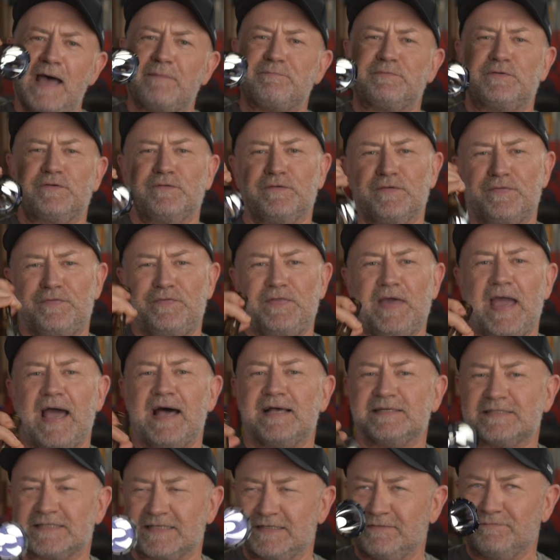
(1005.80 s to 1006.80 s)
up to
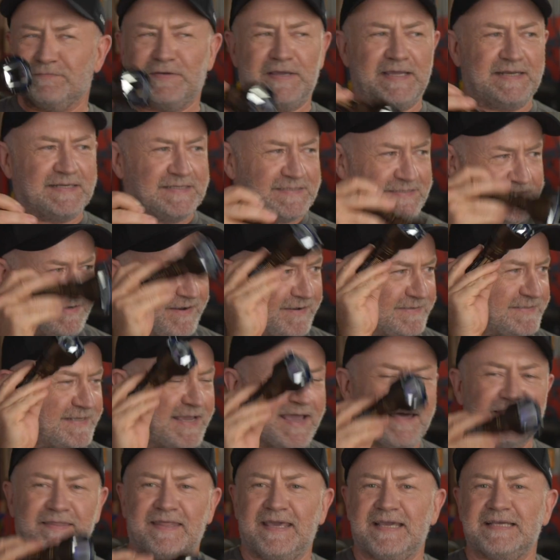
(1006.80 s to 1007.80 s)
1,000 meters,
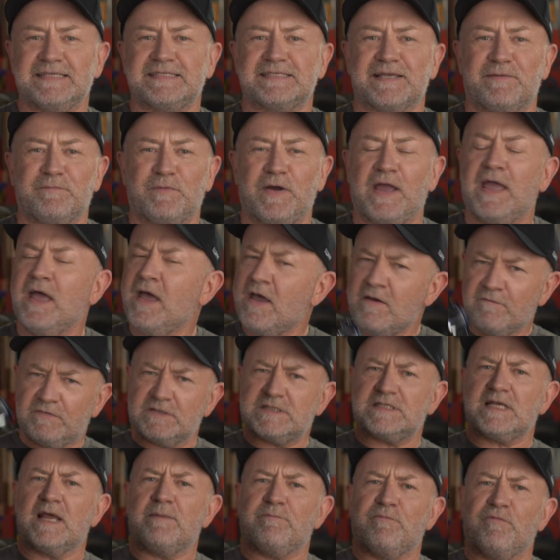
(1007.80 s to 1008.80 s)
down there somewhere, for
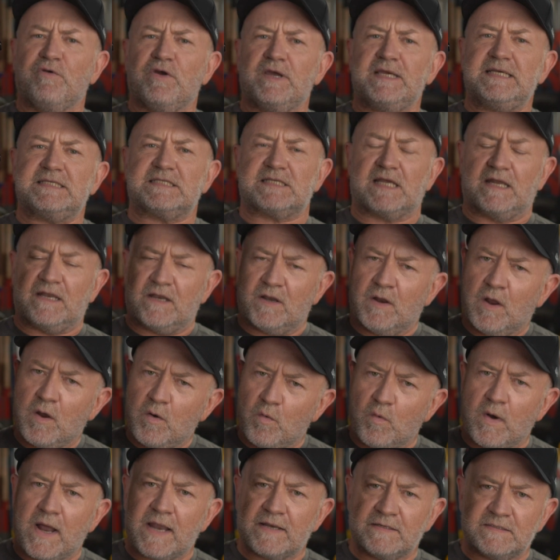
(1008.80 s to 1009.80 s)
some reason
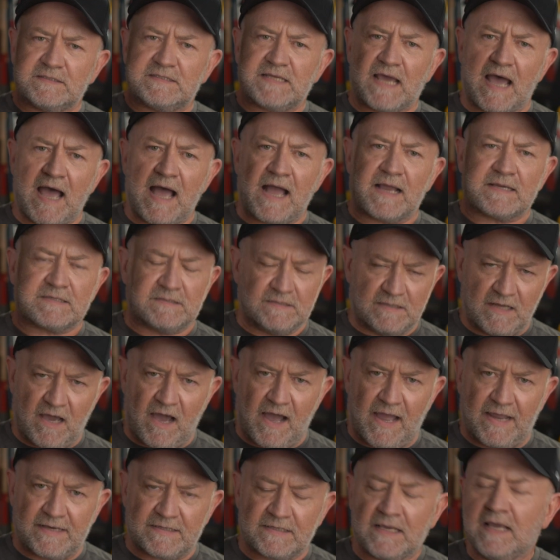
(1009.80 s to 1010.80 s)
one dark
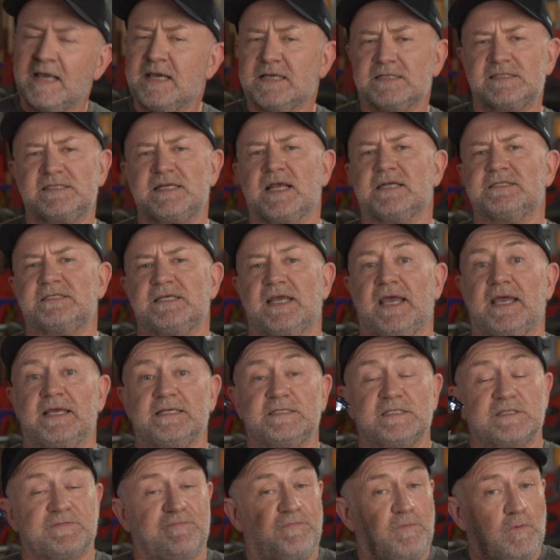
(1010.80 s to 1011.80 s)
night, such
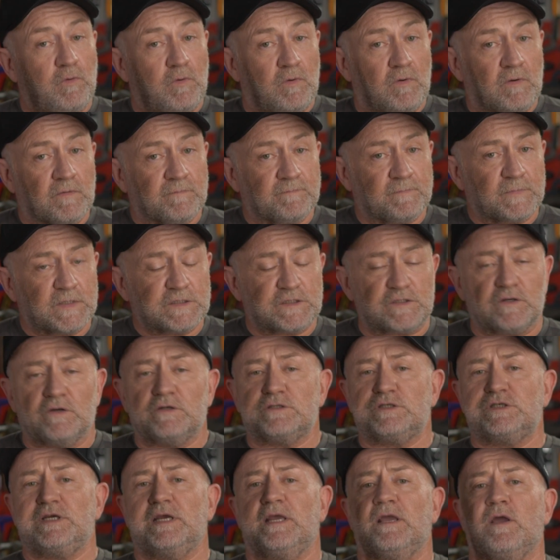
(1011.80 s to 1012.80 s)
as for
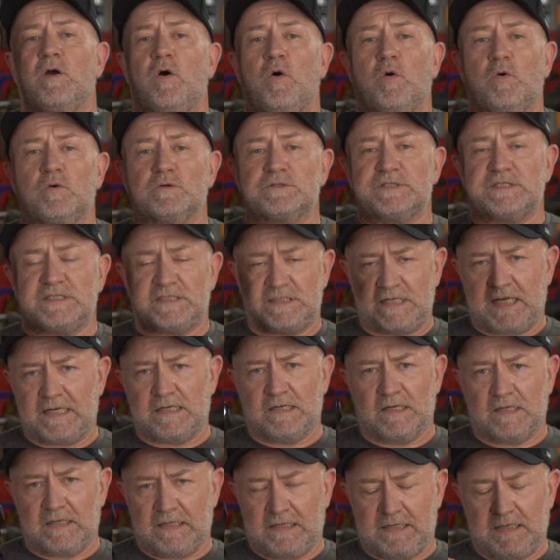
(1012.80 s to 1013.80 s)
searching or
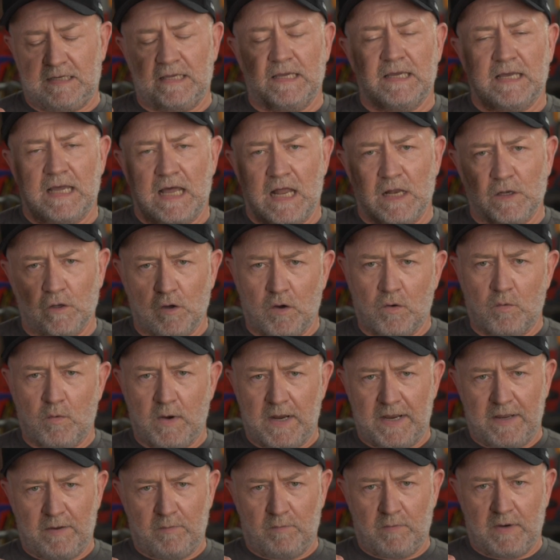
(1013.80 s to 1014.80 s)
signaling a long
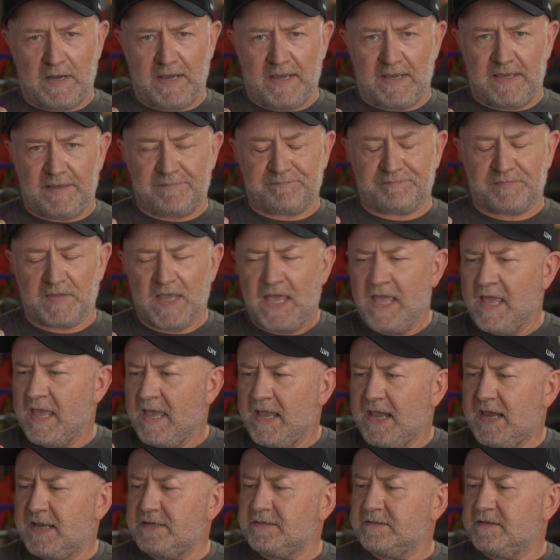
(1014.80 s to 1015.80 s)
way away.
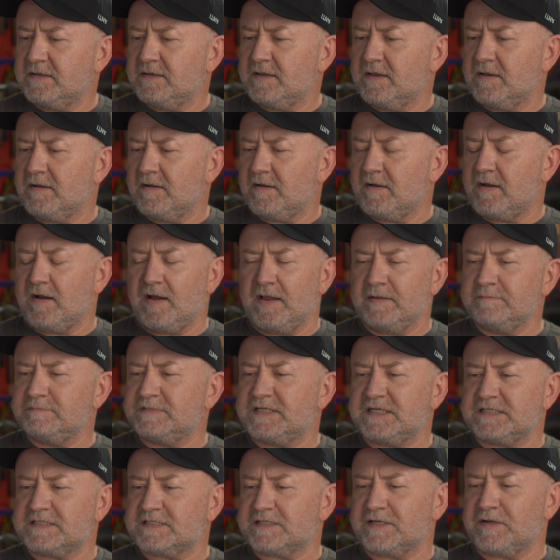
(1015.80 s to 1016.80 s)
And I'm
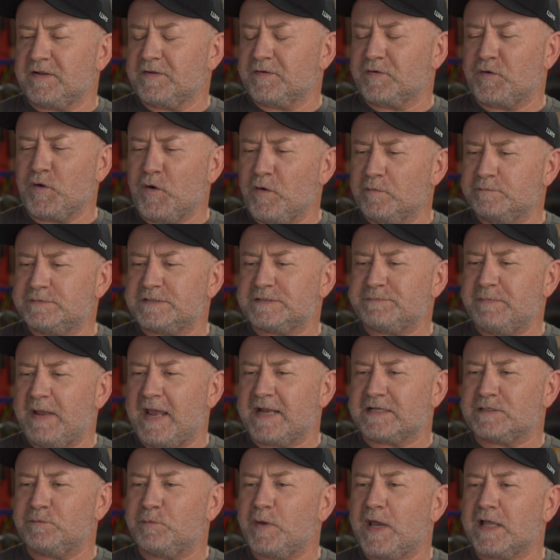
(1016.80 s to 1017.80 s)
just
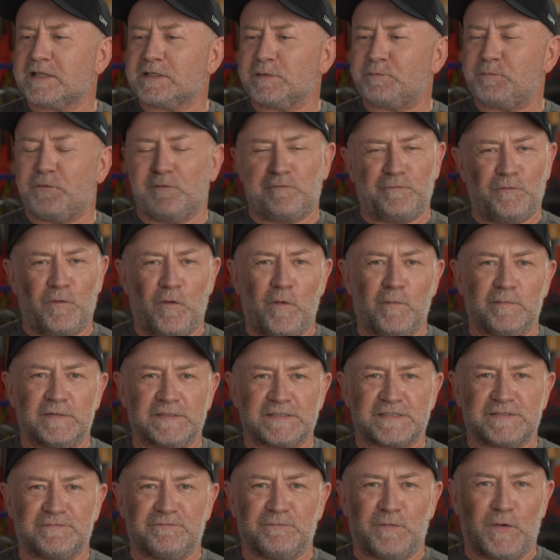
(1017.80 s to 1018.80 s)
gobsmacked about the
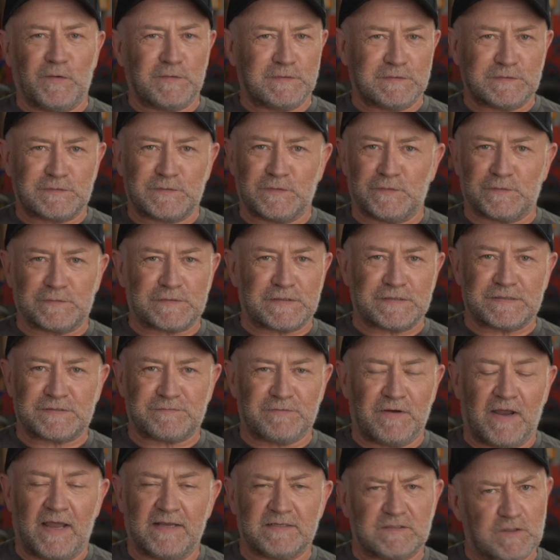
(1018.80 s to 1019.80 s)
performance of modern torches,
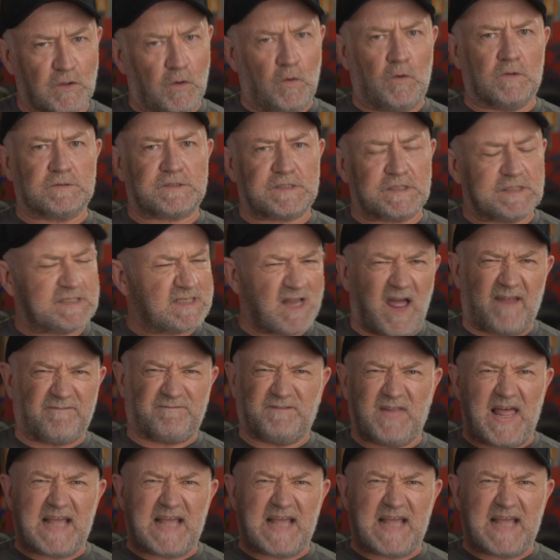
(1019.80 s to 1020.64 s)
right? Torches, not